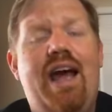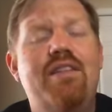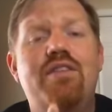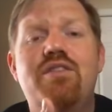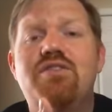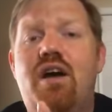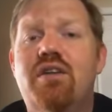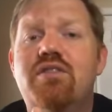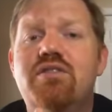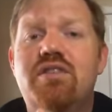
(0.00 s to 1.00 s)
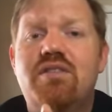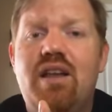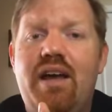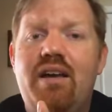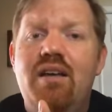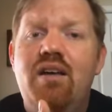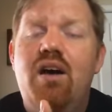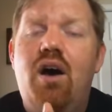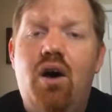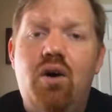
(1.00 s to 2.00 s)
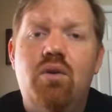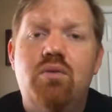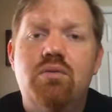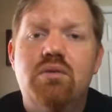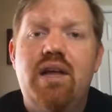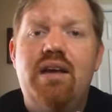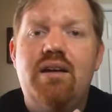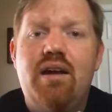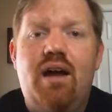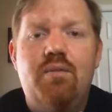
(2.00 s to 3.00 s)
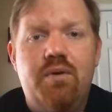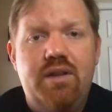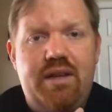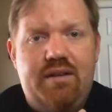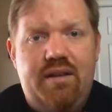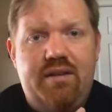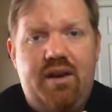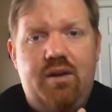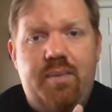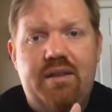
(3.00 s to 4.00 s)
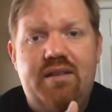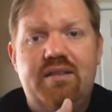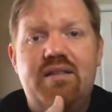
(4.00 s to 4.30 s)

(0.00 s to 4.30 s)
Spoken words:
And then there's others that's like, oh, like God really does care about this.